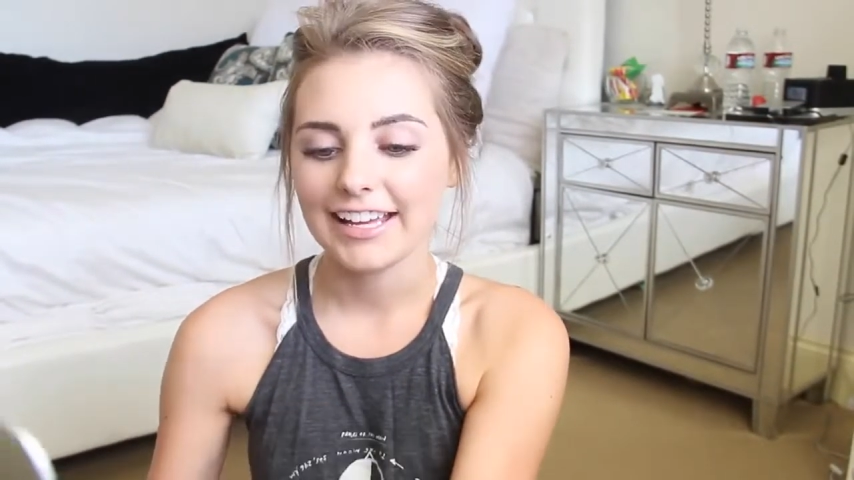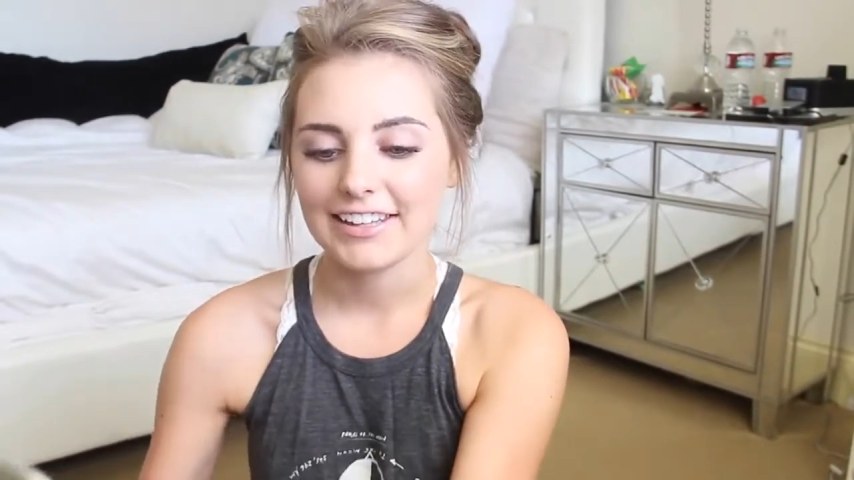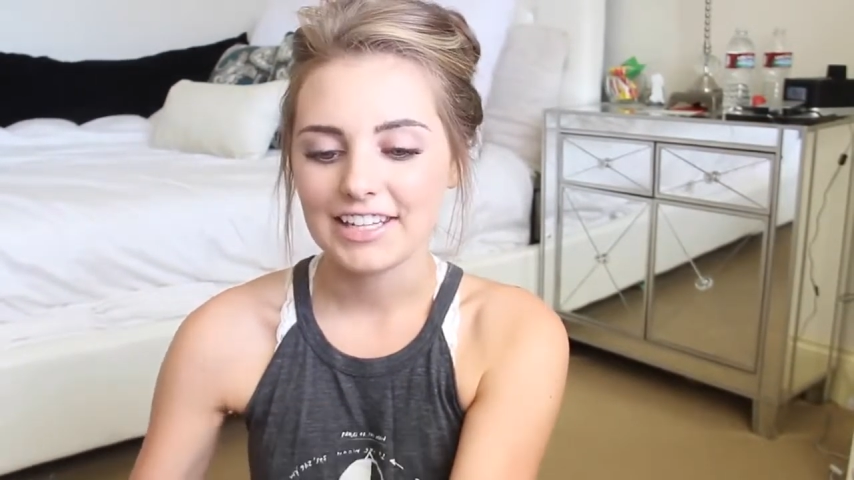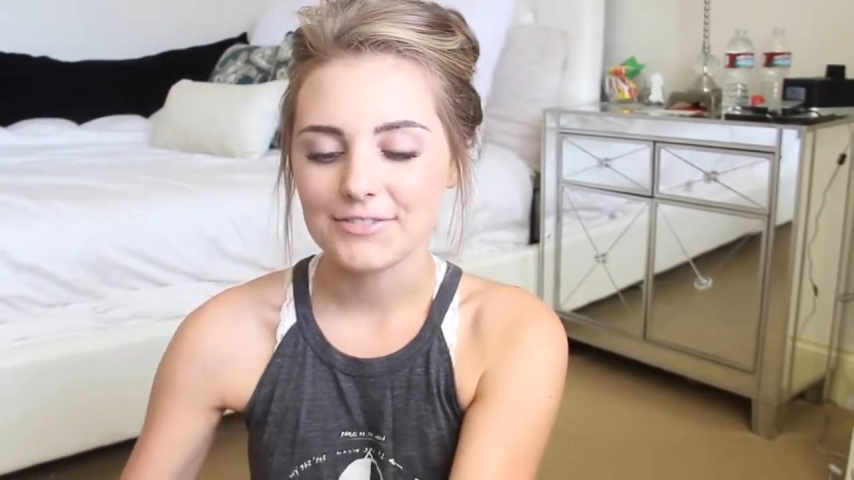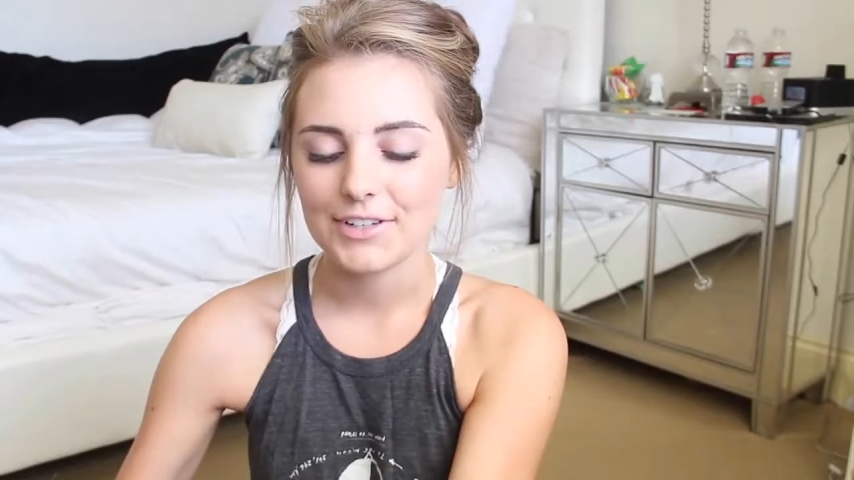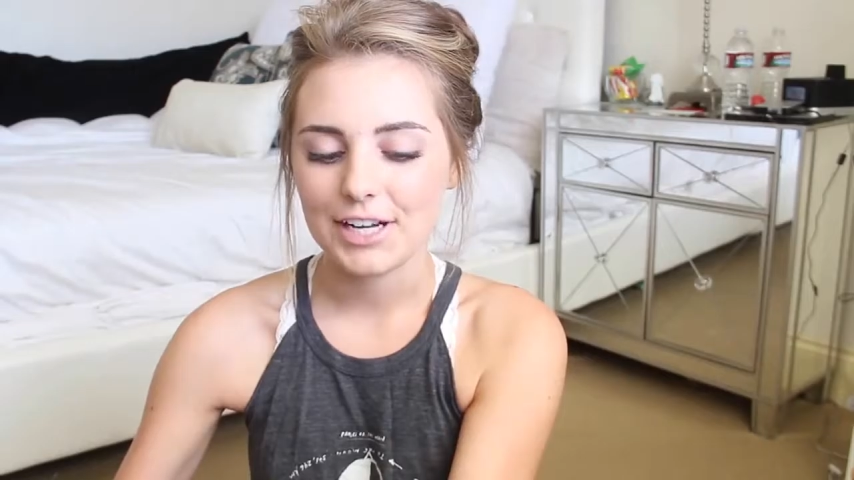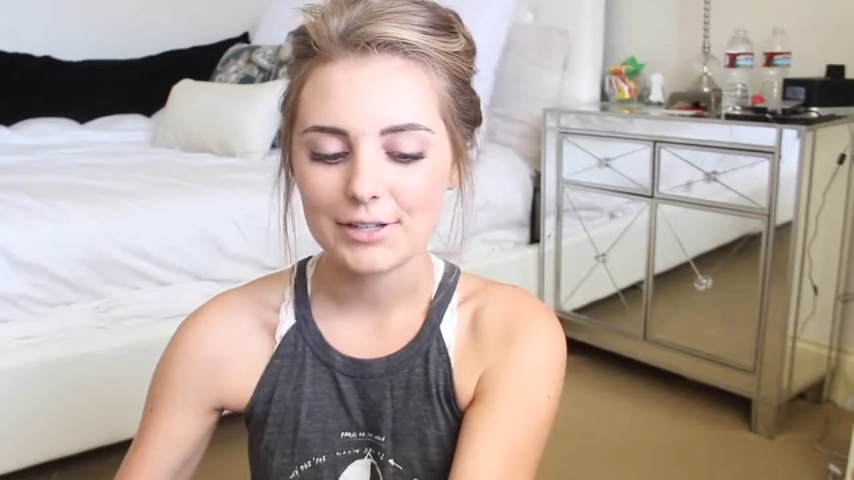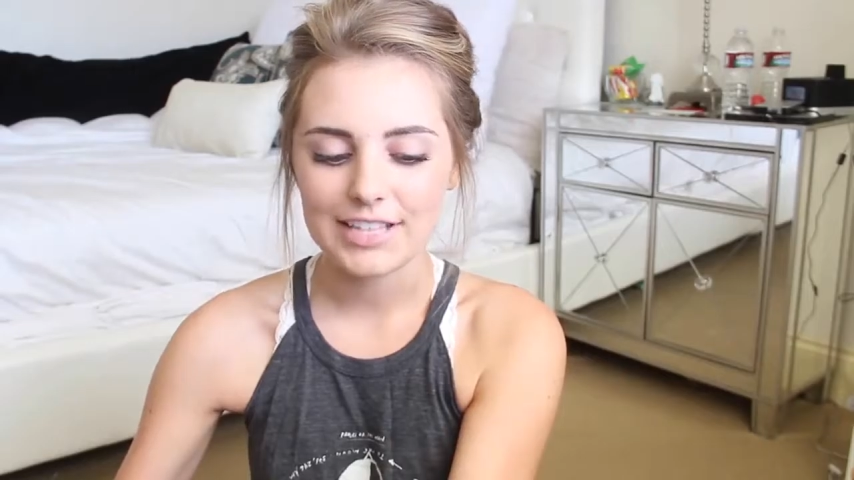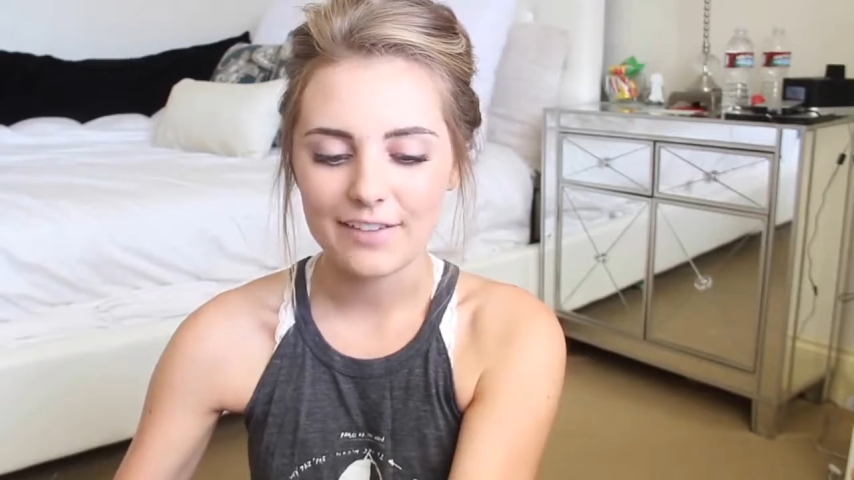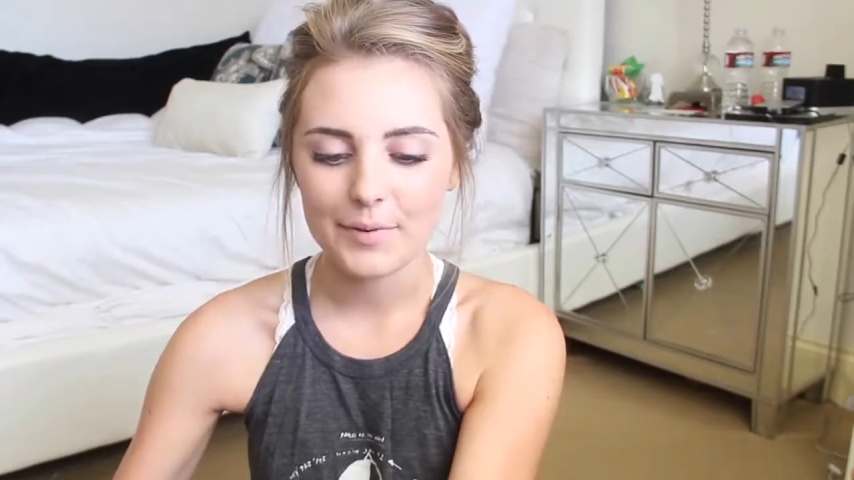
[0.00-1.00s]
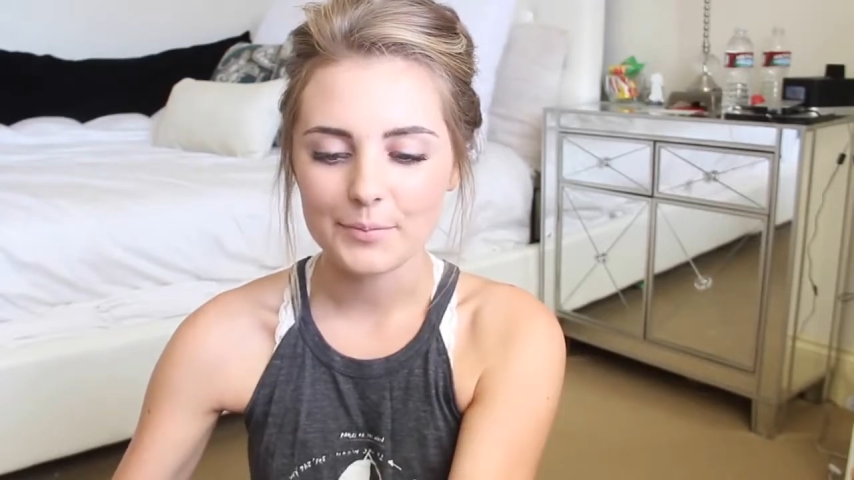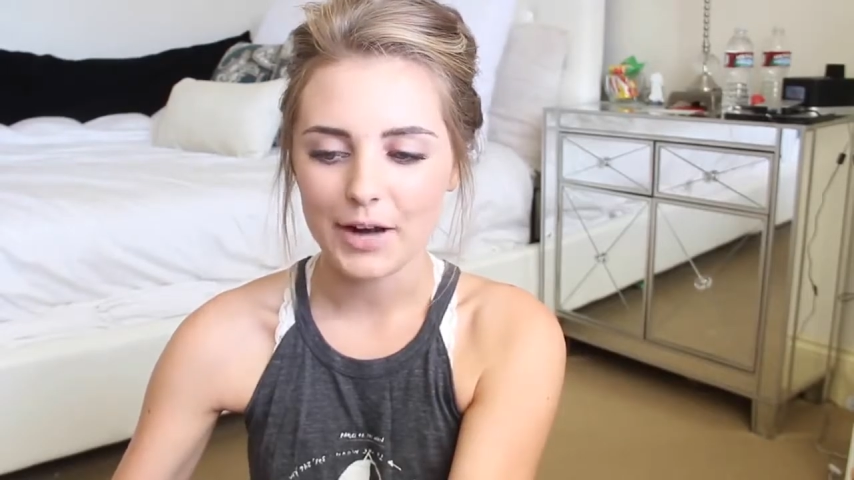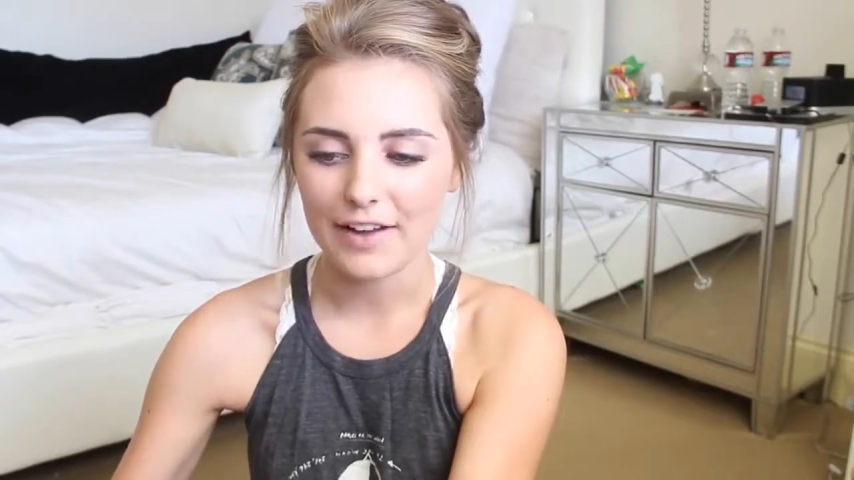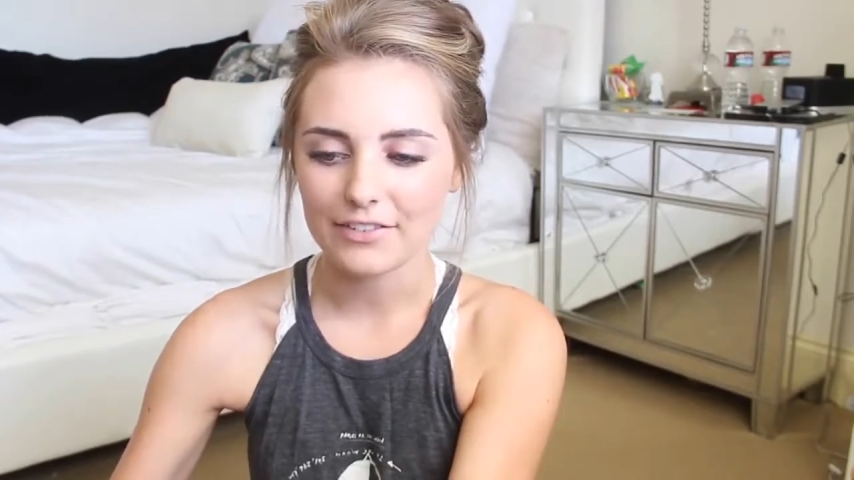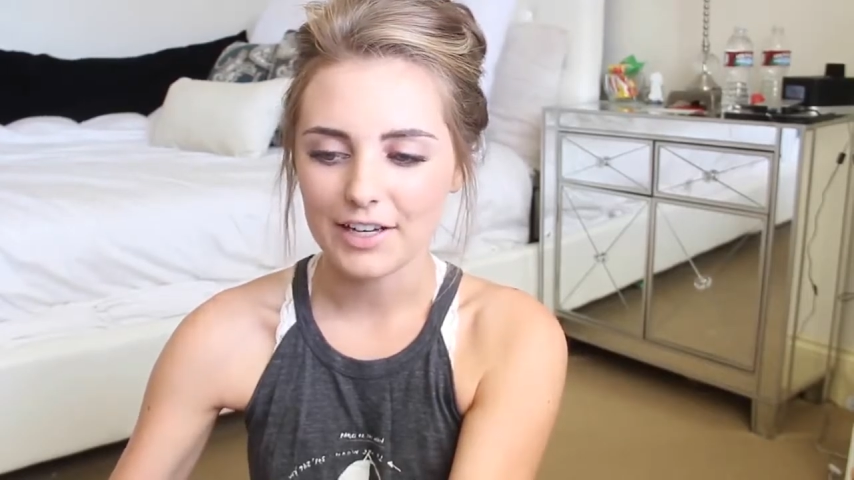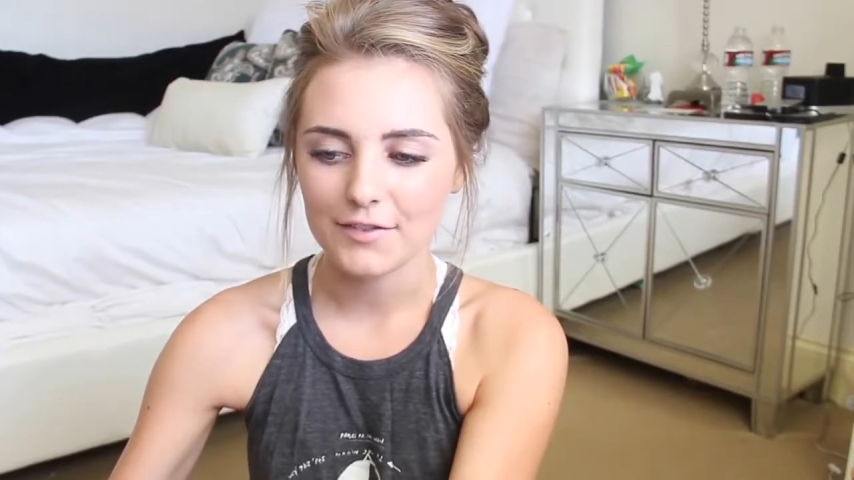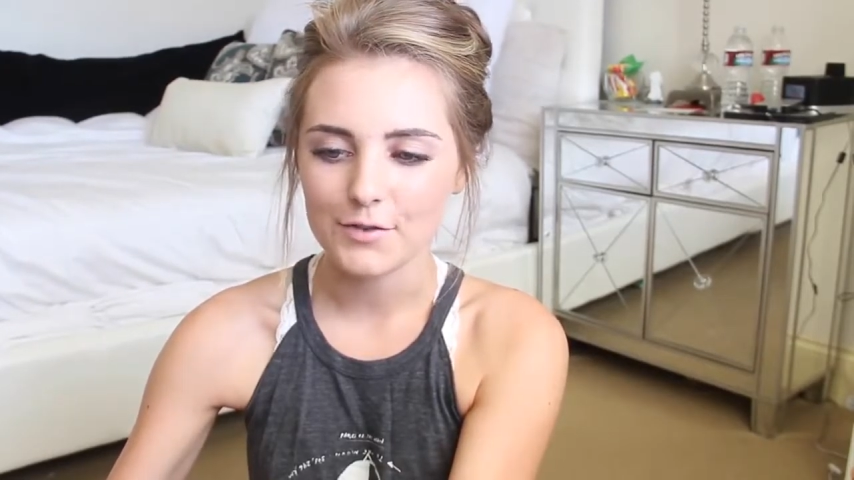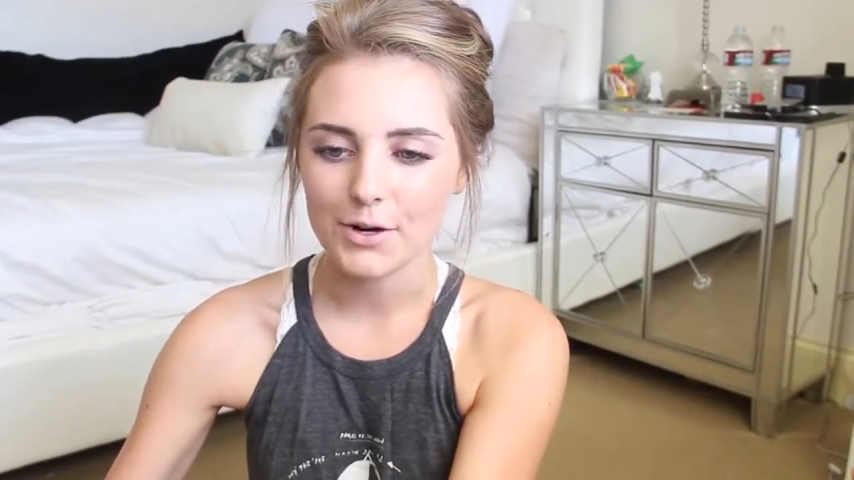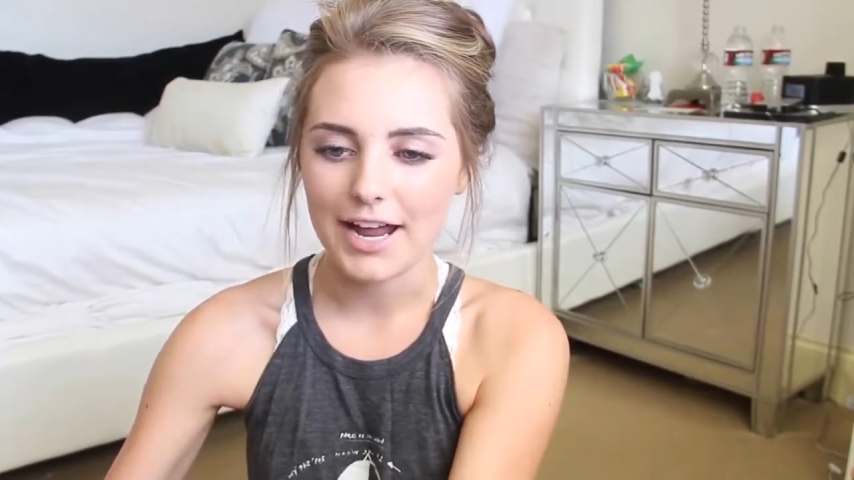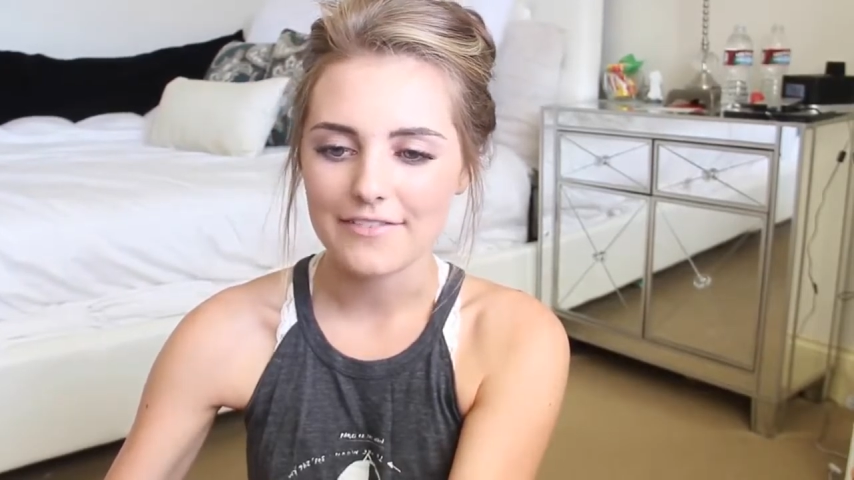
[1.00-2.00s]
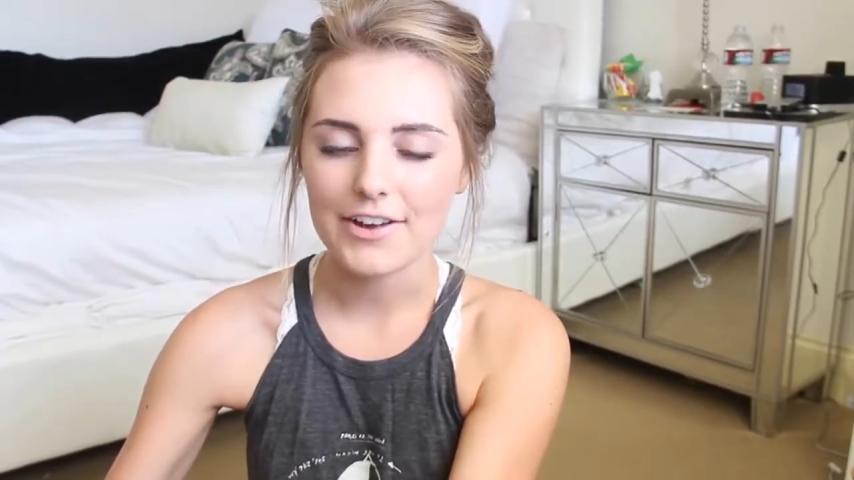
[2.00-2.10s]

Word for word: And these videos have been privated for a